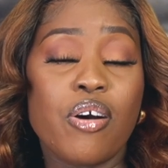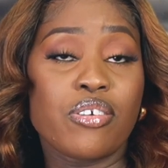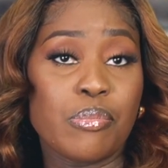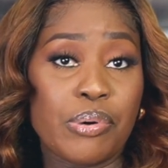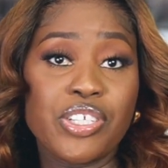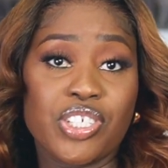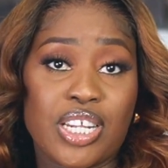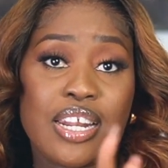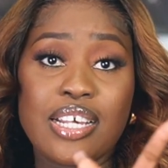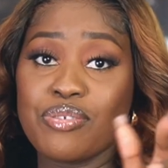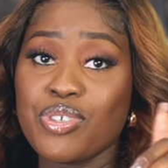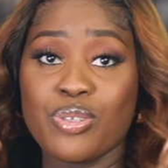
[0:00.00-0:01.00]
on a budget. And
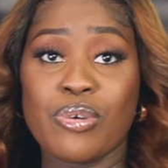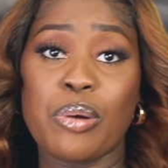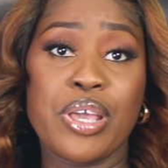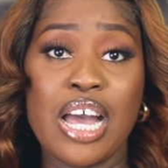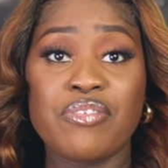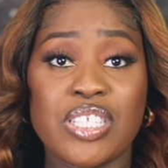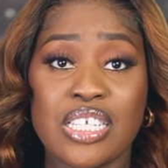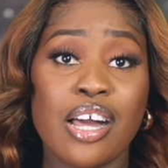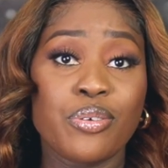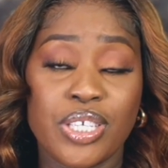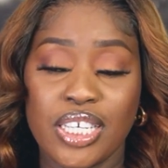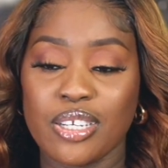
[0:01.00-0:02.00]
that's the reason why we have
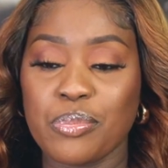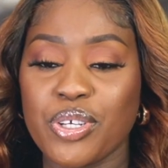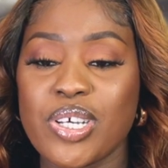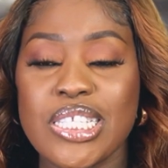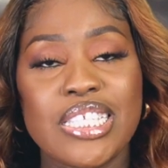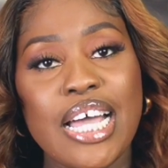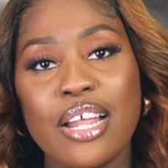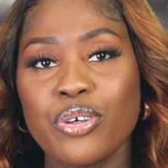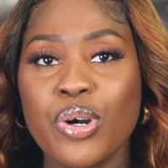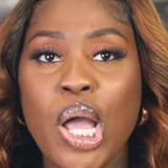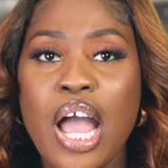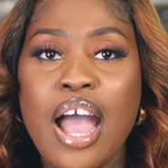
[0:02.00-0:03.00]
ITALO here, because
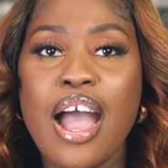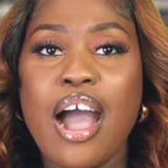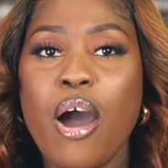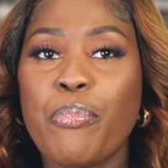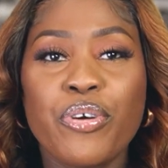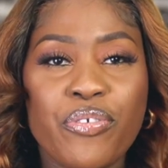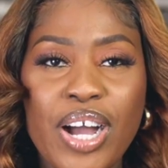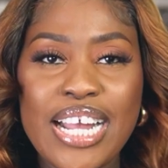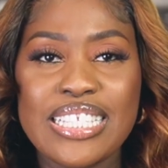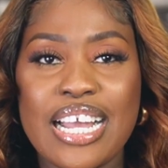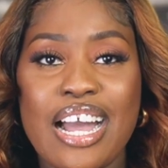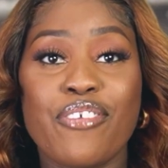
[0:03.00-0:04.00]
ITALO
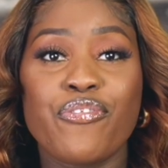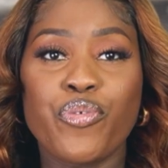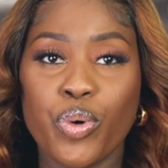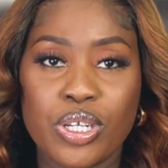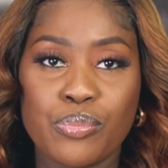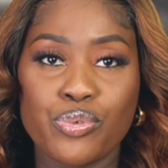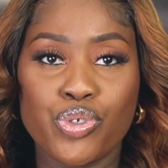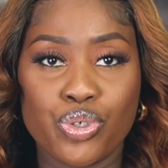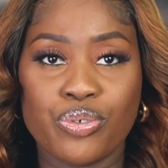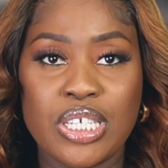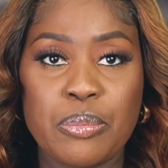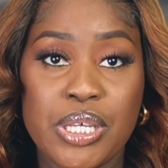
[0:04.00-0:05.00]
provides like affordable
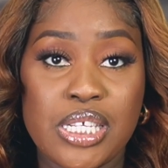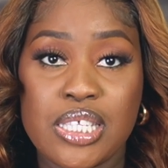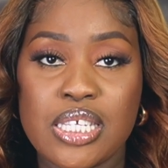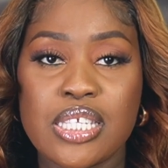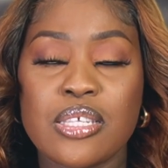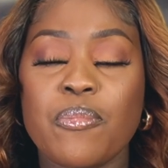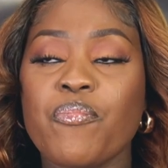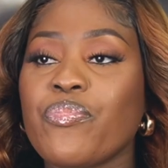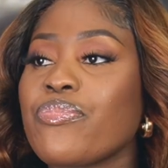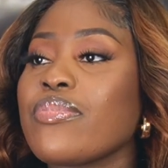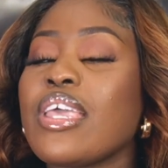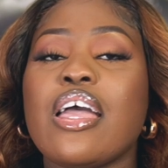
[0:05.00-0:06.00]
jewelry pieces.
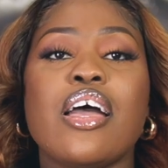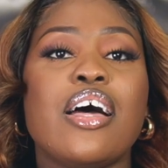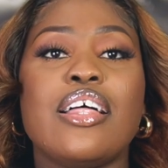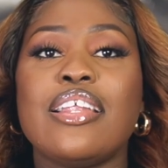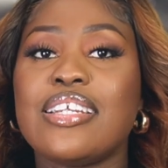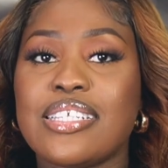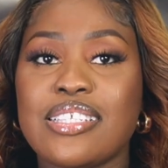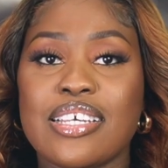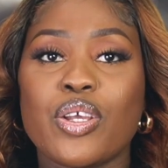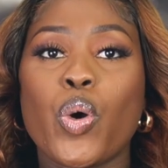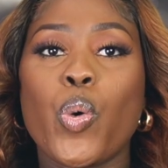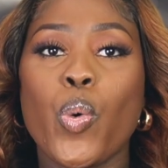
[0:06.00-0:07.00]

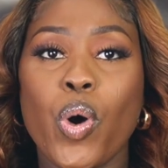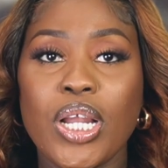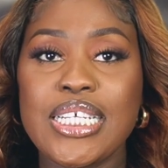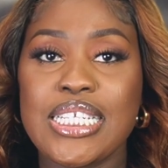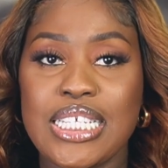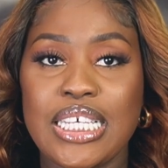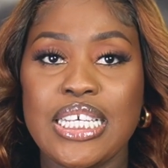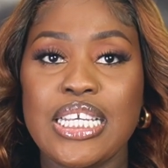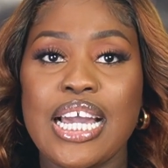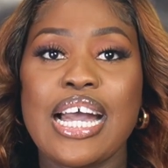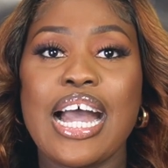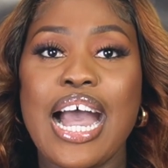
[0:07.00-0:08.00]
Listen,
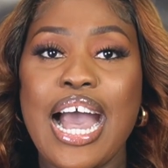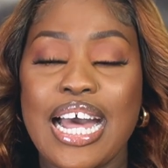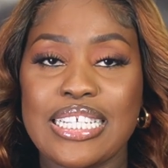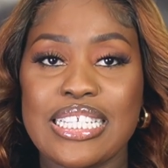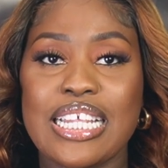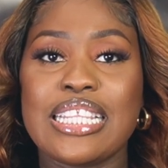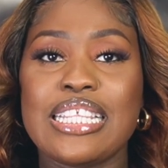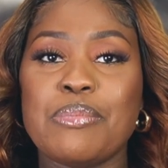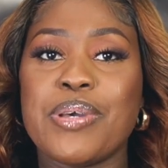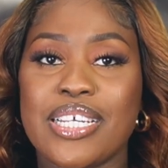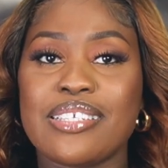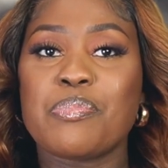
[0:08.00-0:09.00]
quality at the
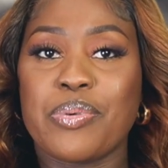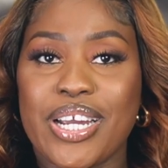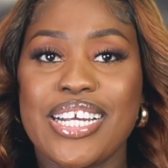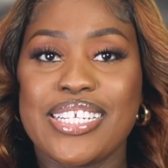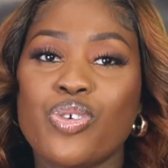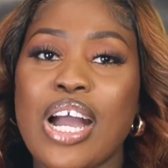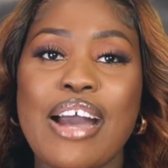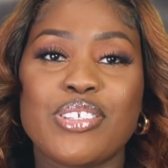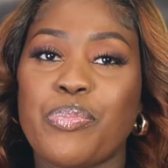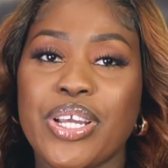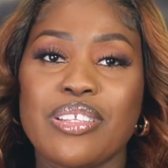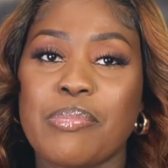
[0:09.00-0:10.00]
best price. You don't have
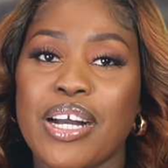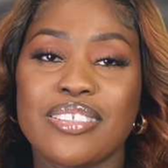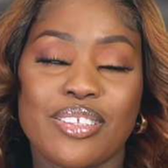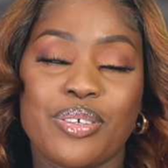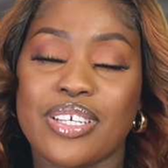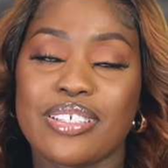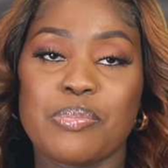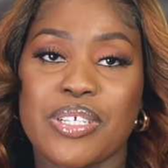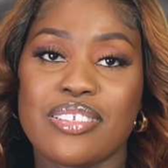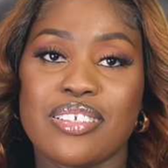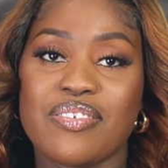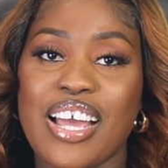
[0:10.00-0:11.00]
to break the bank to look
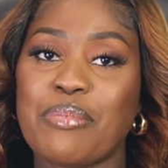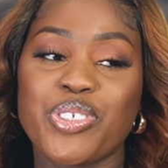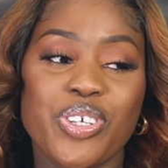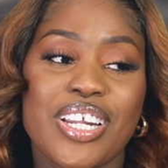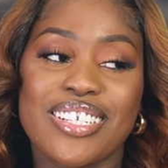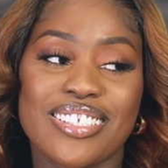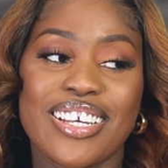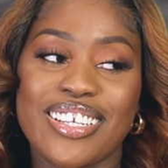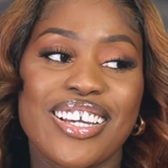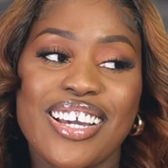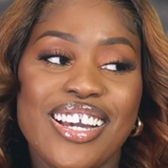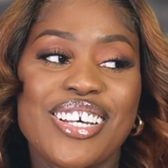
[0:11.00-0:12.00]
expensive. I'm sure that's
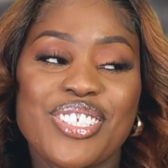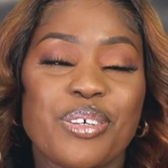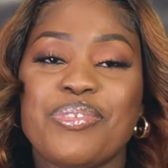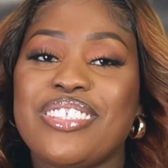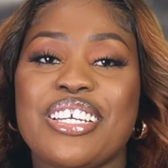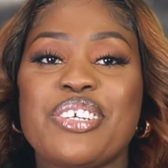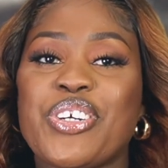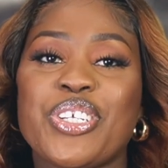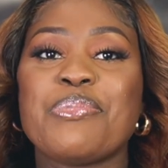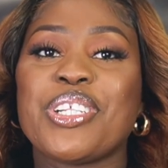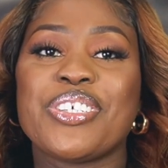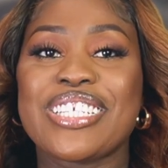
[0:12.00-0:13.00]
like something that you've heard
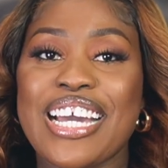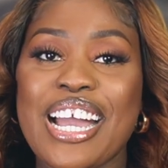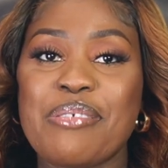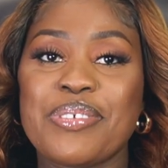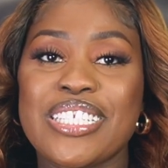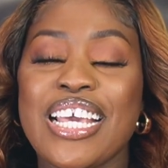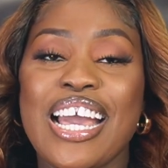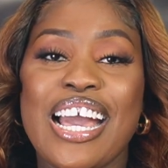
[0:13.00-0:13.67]
a million times,